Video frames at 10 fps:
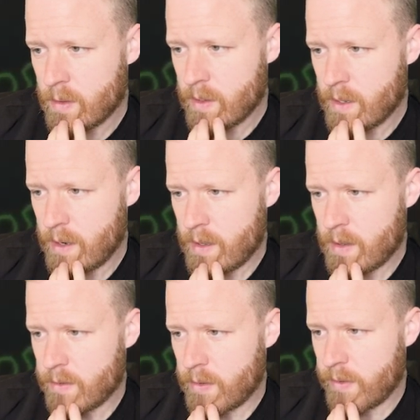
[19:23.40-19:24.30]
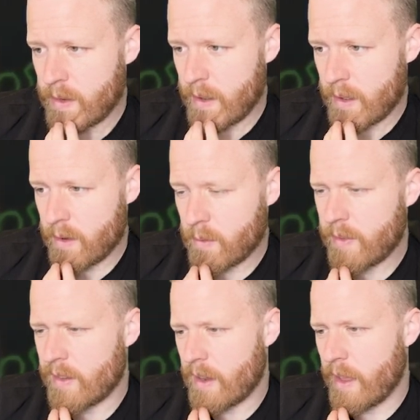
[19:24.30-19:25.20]
Can I... Is there anything that... I don't have
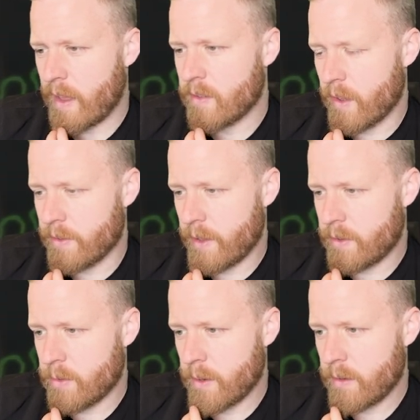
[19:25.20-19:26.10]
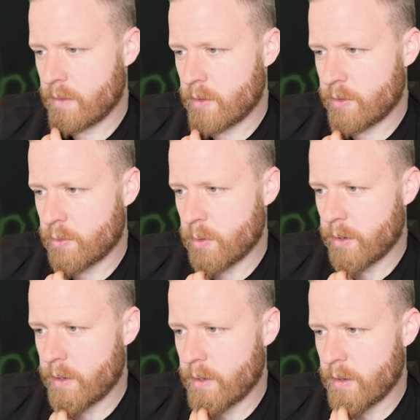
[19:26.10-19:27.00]
anything that exiles that, do I?
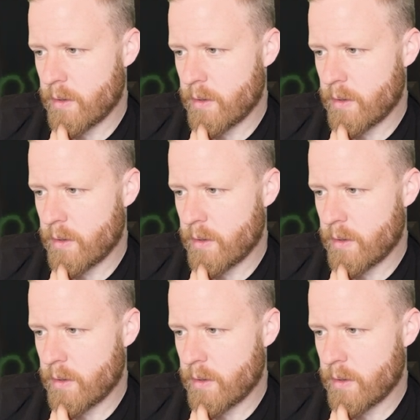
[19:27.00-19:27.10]
Destroy...